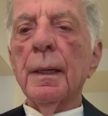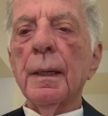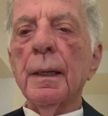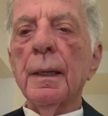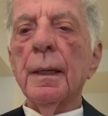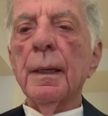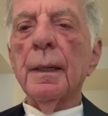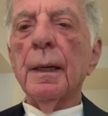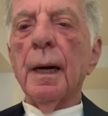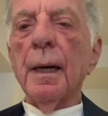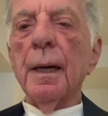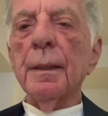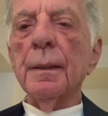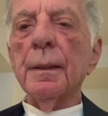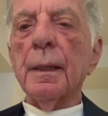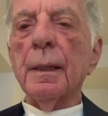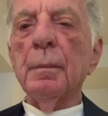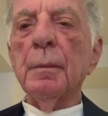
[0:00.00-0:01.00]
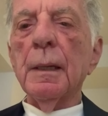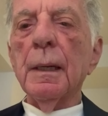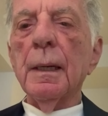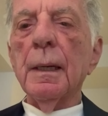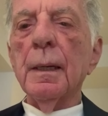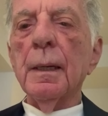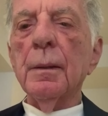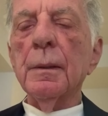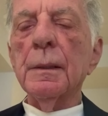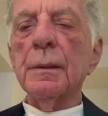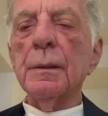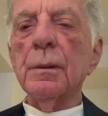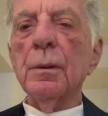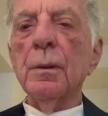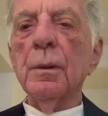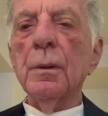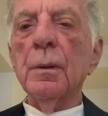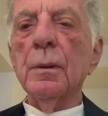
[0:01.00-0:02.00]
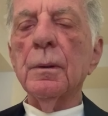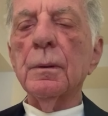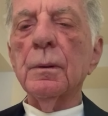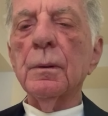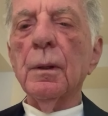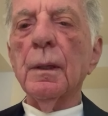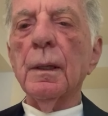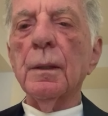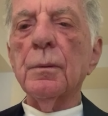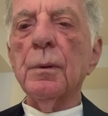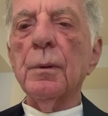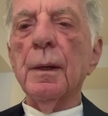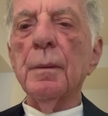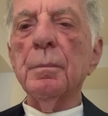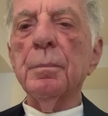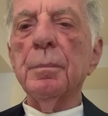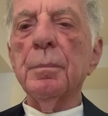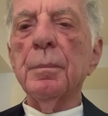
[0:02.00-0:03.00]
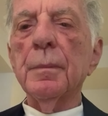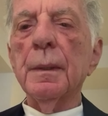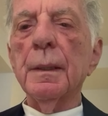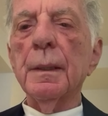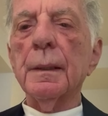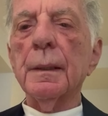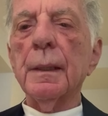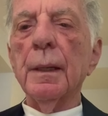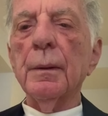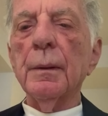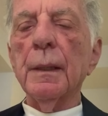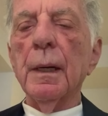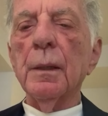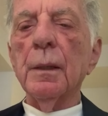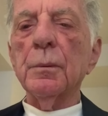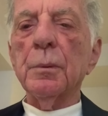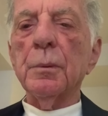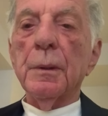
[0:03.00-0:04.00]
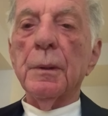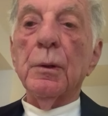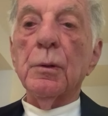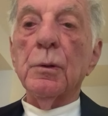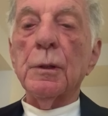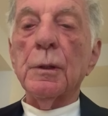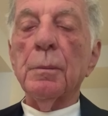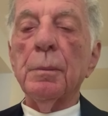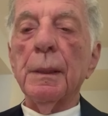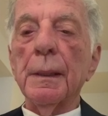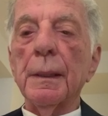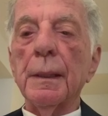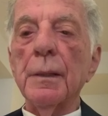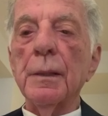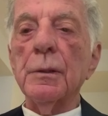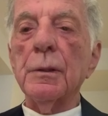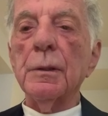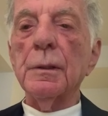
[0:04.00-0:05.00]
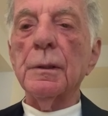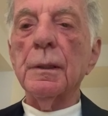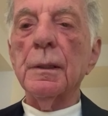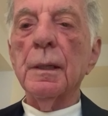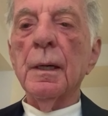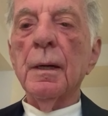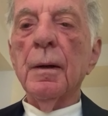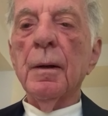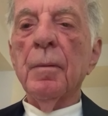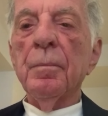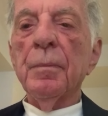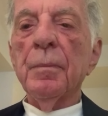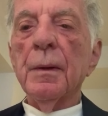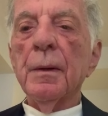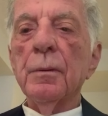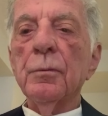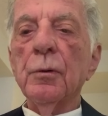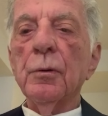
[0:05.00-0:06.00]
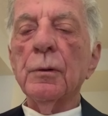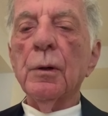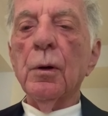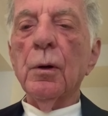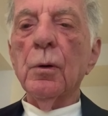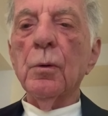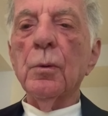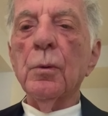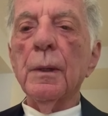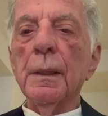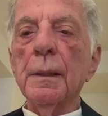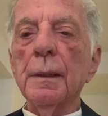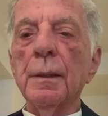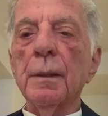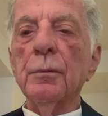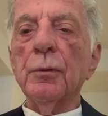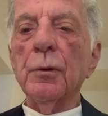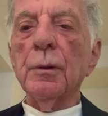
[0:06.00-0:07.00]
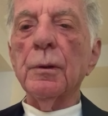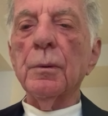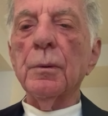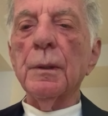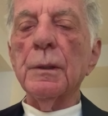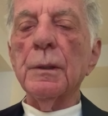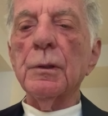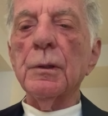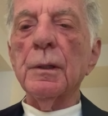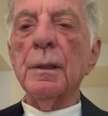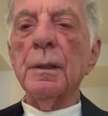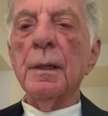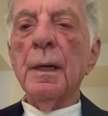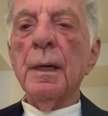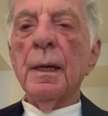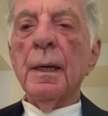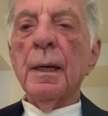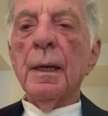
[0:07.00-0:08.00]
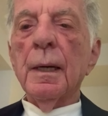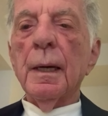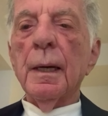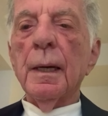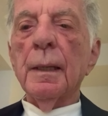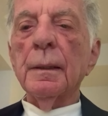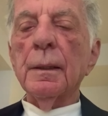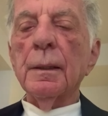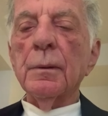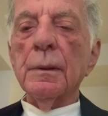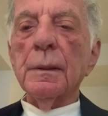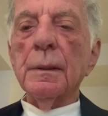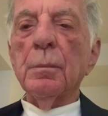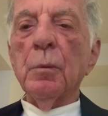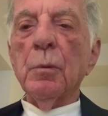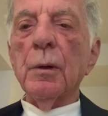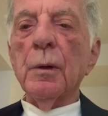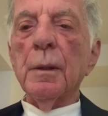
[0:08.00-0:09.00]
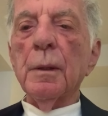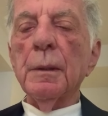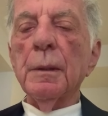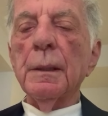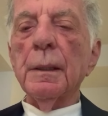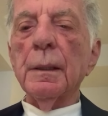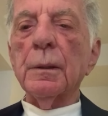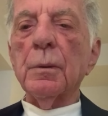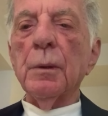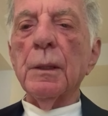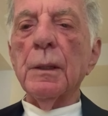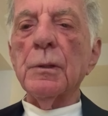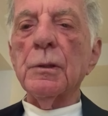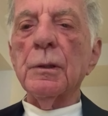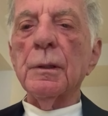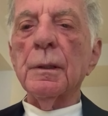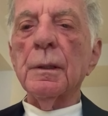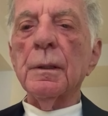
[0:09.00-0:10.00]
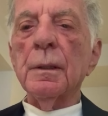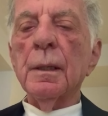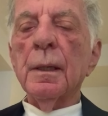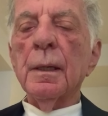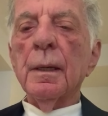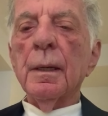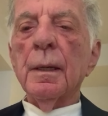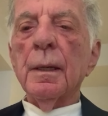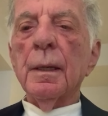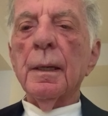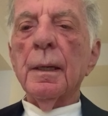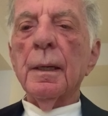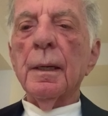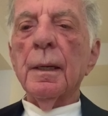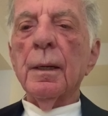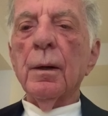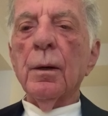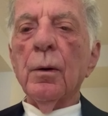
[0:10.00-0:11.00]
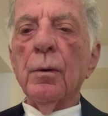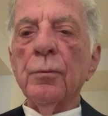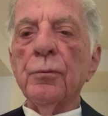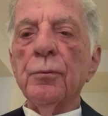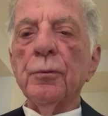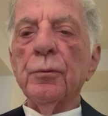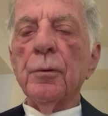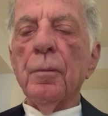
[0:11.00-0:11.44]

either Kamala Harris or Donald Trump carry out, with huge implications for the whole world and for the region? And there is the more immediate question of